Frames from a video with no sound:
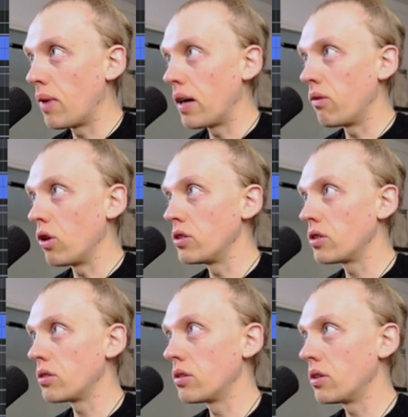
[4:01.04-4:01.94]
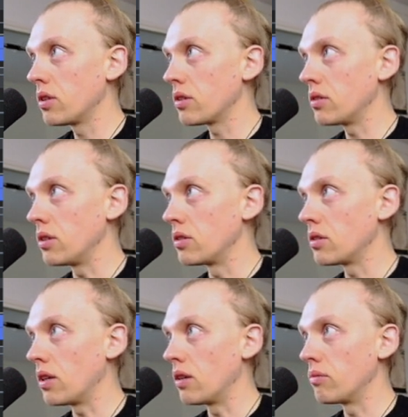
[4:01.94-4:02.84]
my voice, because
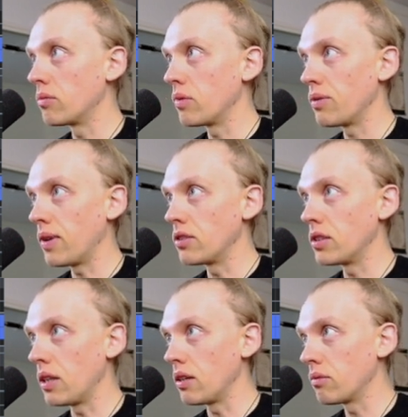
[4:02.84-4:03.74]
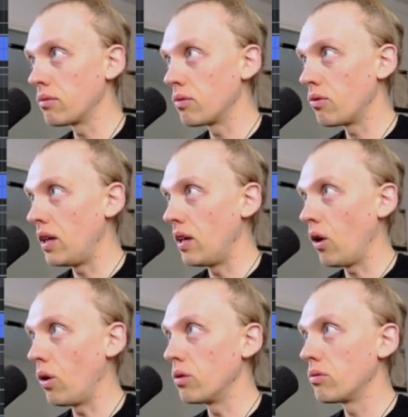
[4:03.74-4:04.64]
it's if I sing really
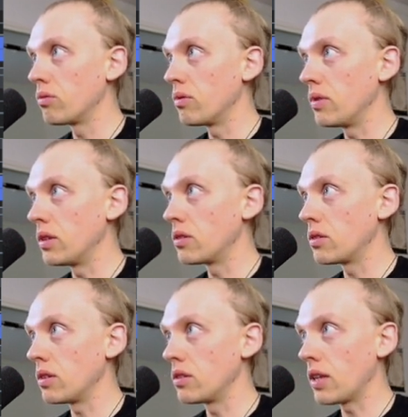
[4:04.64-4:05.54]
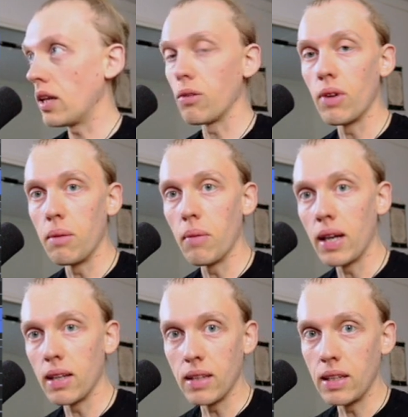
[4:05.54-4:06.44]
low, it's getting really
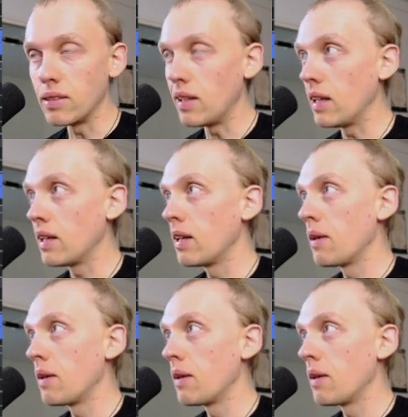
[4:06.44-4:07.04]
muddy easily.